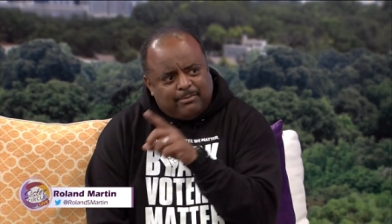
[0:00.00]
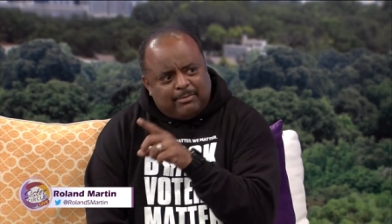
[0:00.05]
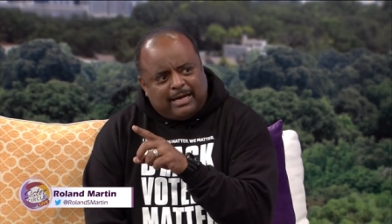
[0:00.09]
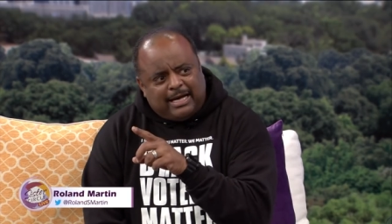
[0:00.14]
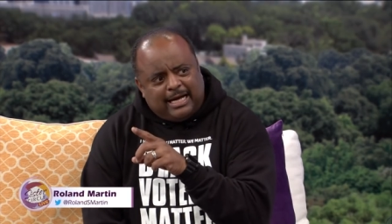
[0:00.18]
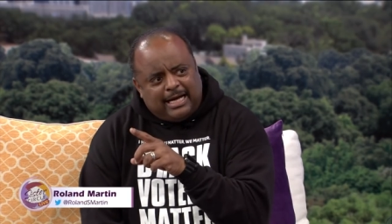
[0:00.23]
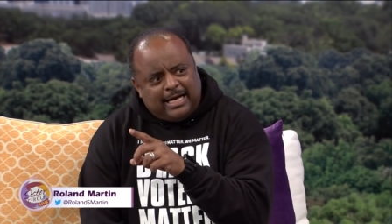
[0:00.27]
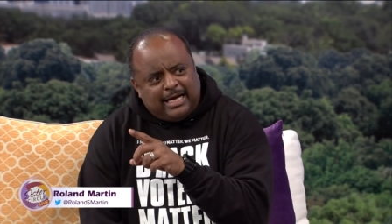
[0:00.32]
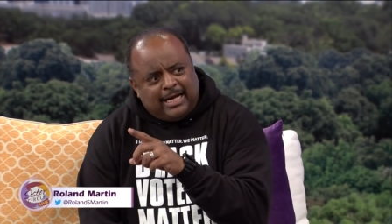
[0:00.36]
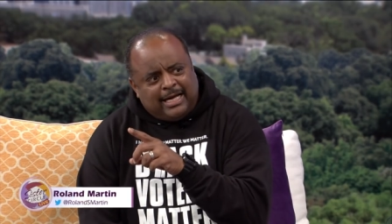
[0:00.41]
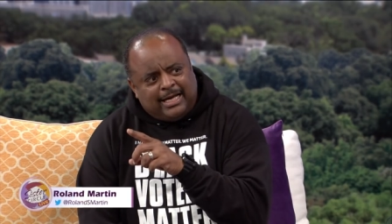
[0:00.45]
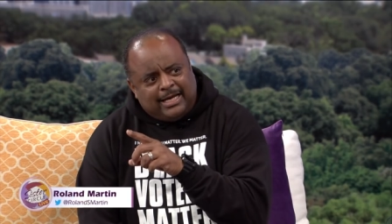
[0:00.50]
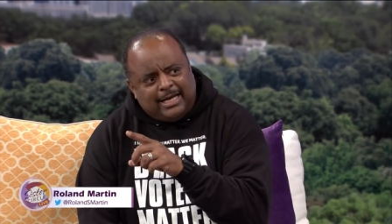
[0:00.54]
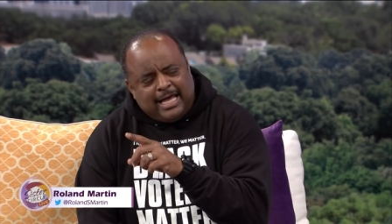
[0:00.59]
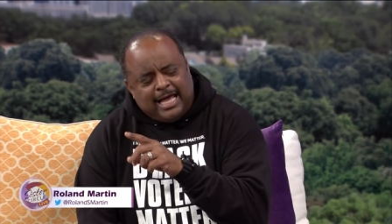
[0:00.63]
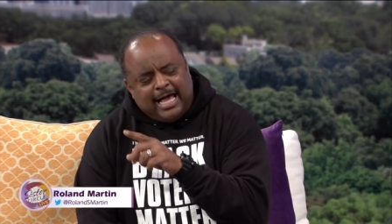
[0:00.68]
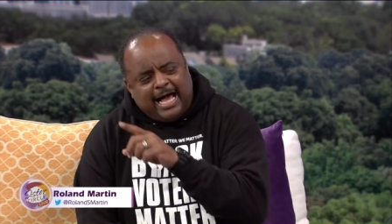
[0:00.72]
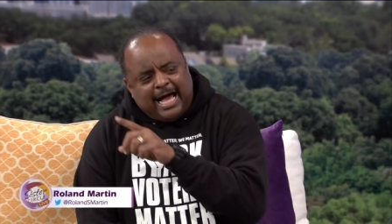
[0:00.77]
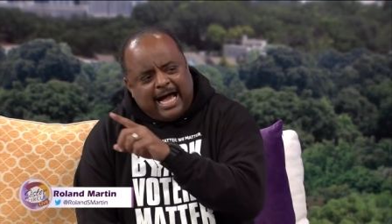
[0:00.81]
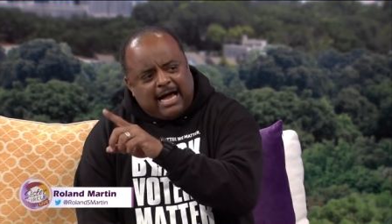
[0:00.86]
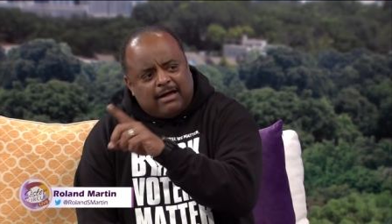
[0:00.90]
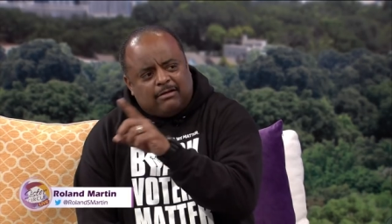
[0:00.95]
behind,
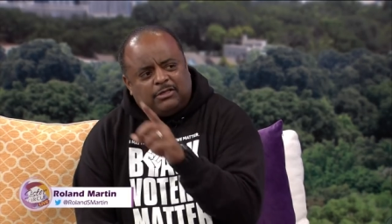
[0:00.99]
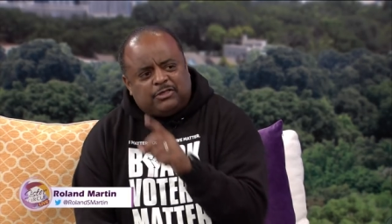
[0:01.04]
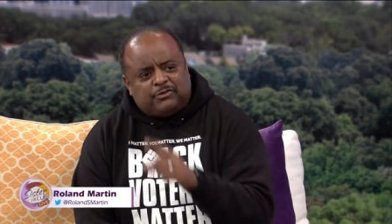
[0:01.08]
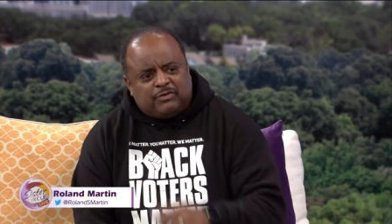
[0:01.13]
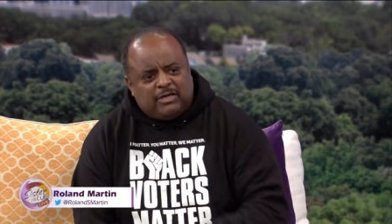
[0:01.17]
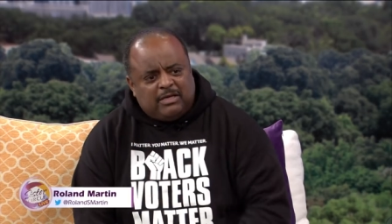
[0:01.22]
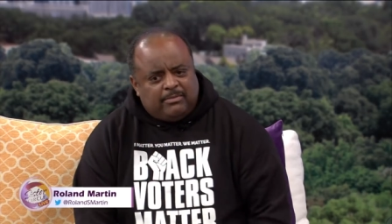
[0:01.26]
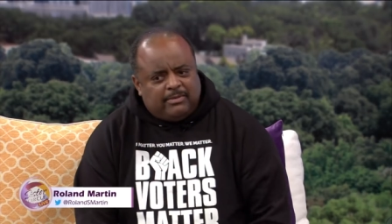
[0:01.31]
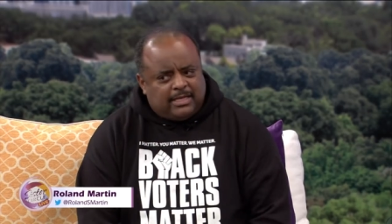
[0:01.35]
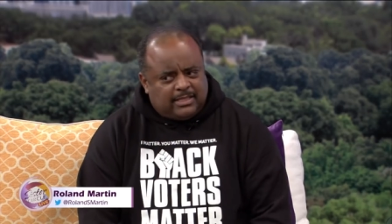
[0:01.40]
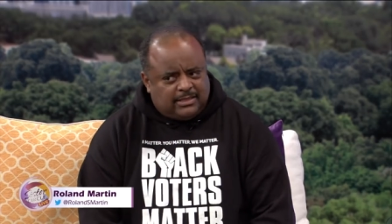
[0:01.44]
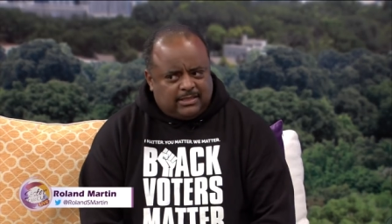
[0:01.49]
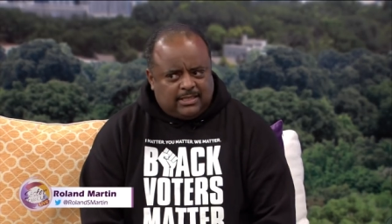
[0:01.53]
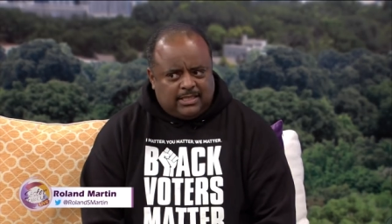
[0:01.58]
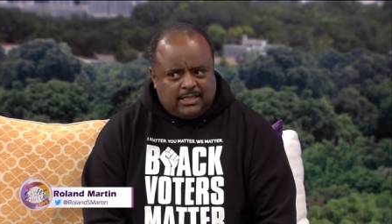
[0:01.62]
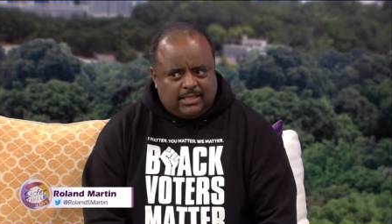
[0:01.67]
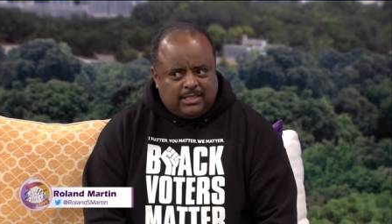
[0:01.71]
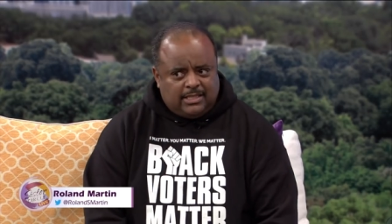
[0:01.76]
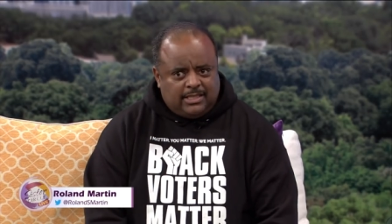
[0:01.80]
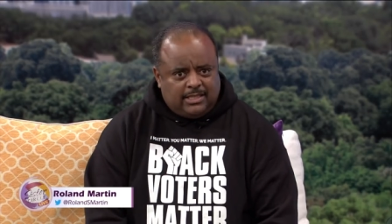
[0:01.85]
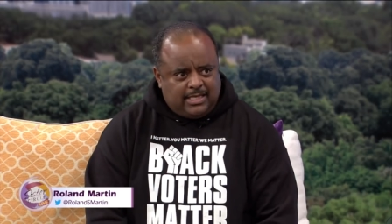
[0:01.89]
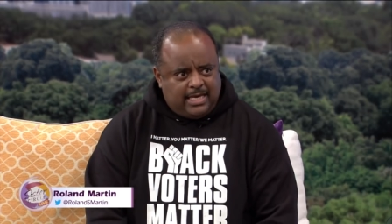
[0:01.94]
how to stream. And I
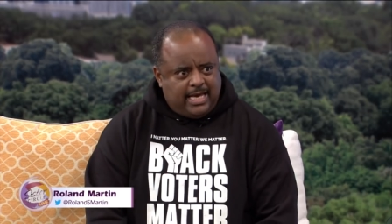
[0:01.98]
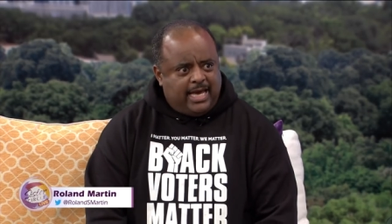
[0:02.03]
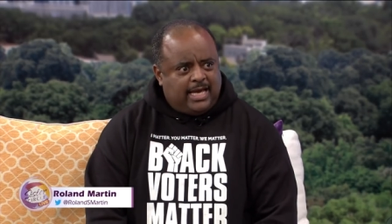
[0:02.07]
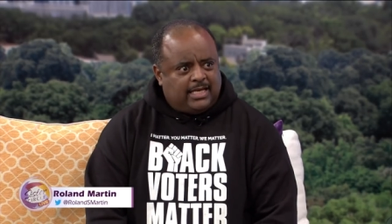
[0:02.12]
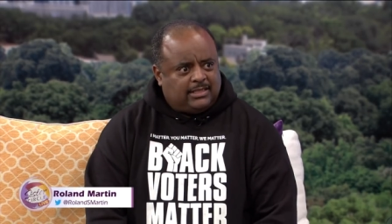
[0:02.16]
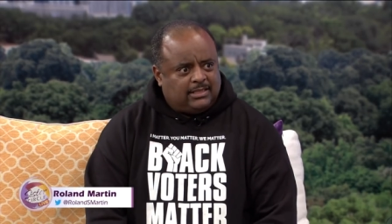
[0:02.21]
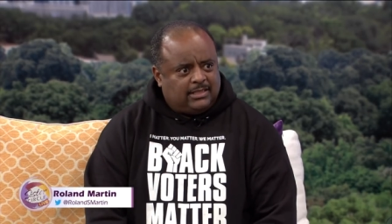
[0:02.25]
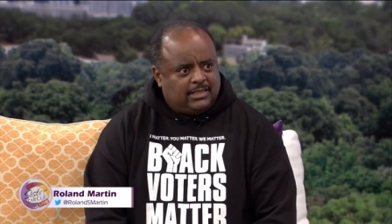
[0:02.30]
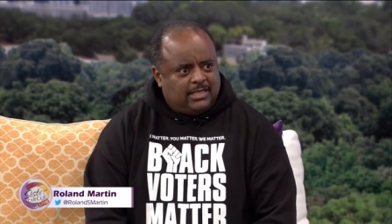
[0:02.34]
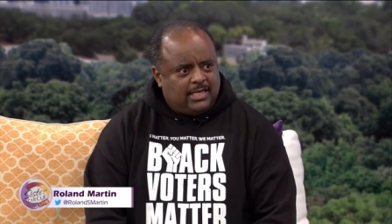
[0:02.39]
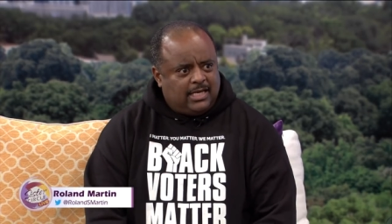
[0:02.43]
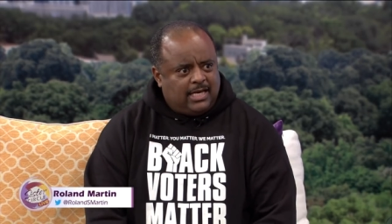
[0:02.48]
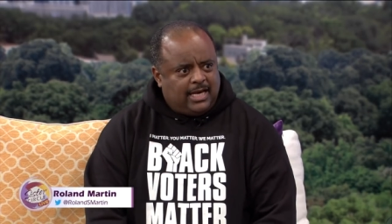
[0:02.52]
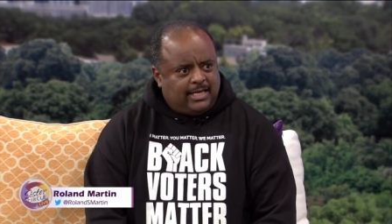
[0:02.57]
said, yes.